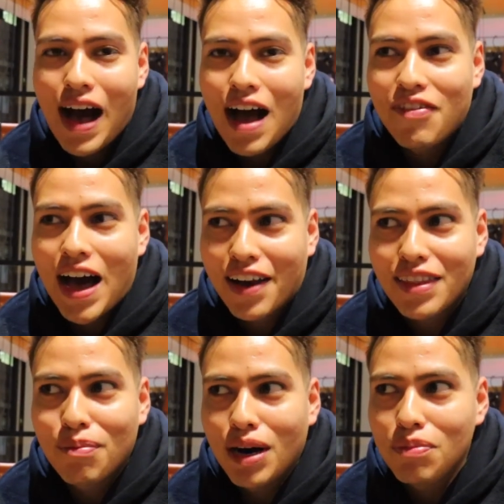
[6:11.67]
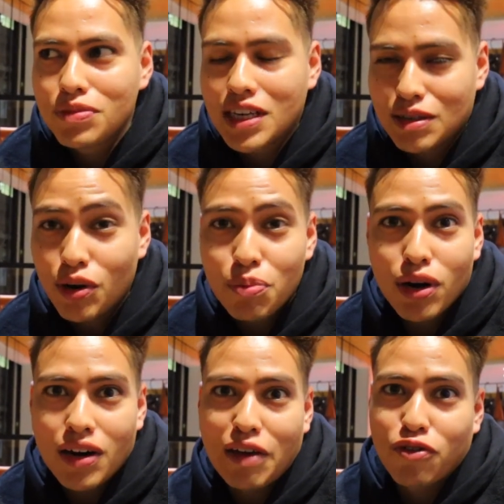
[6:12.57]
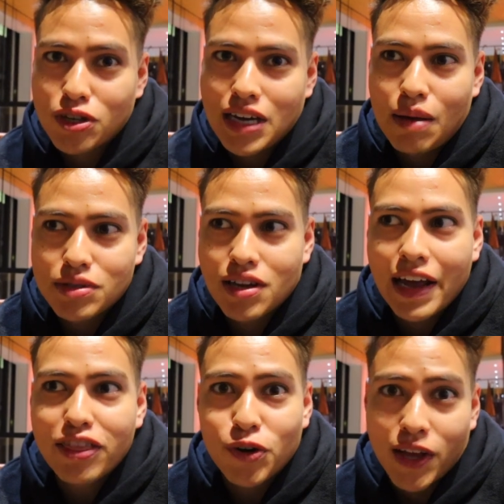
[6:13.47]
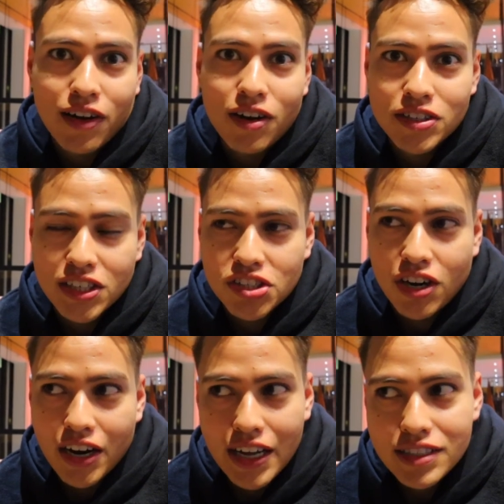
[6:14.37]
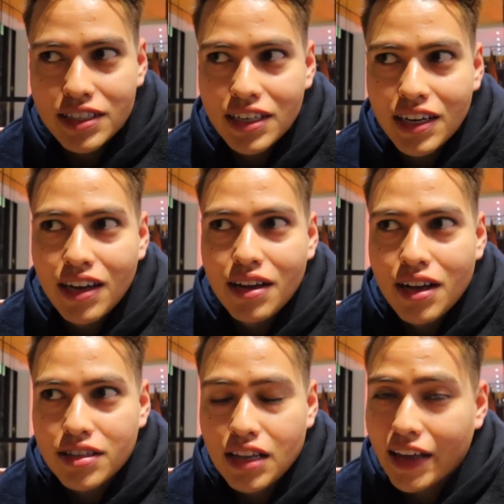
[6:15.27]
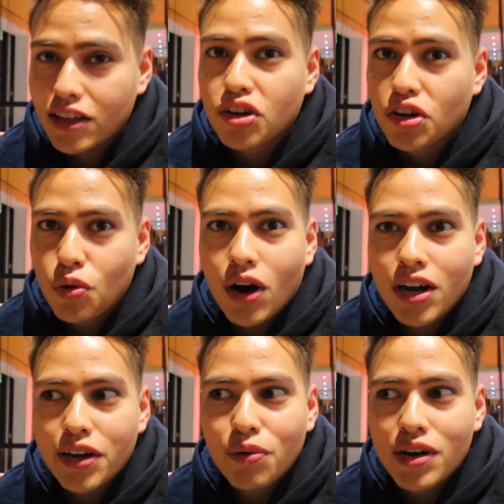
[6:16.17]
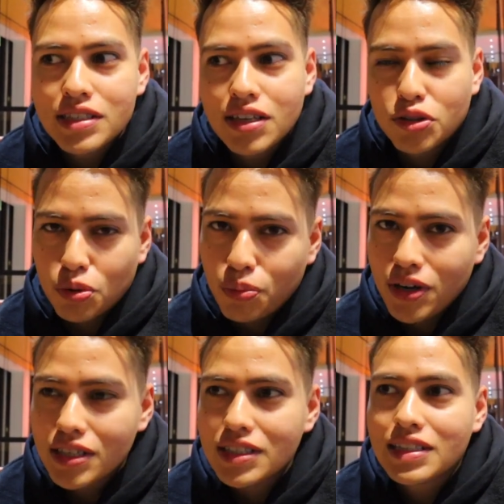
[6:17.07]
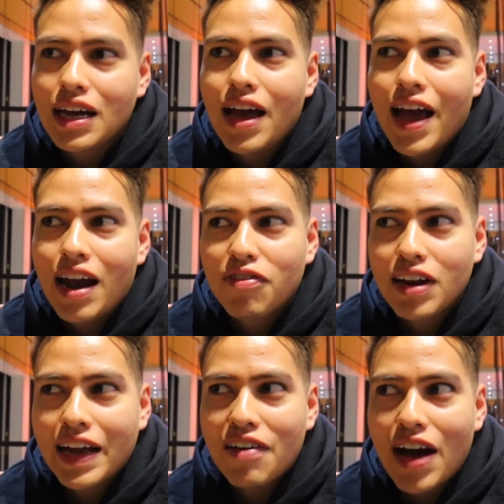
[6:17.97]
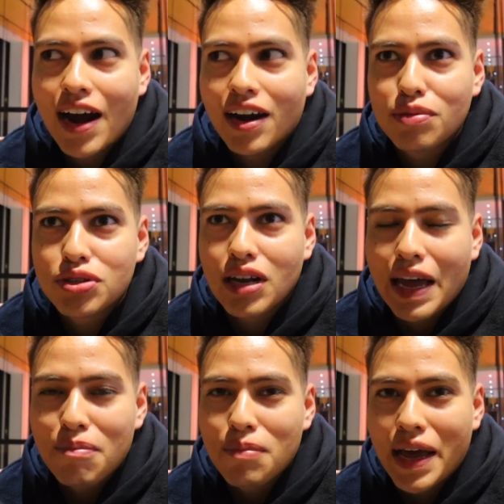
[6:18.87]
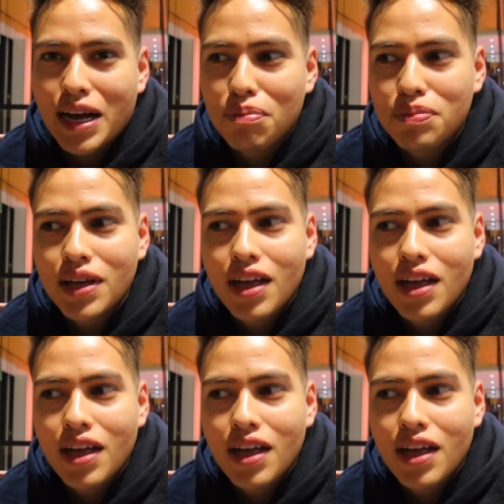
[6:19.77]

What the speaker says: I've added them up because I already bought it like 4 times and they're like $30 each on Etsy, like the good quality ones, the dupe ones, and I feel like I've added up to like make up